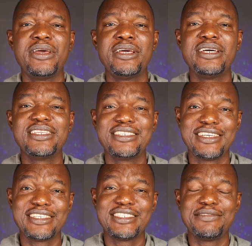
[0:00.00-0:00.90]
the
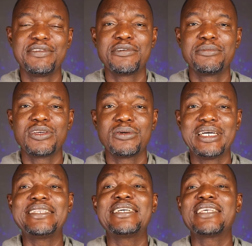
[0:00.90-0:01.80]
DSTV from the one.
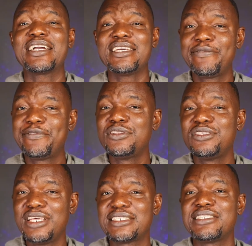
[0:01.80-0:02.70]
There's a
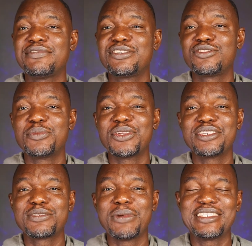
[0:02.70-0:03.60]
DSTV stream on
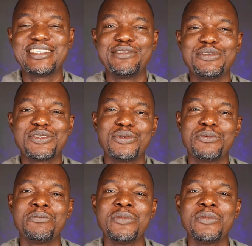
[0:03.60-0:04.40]
the smart TV, so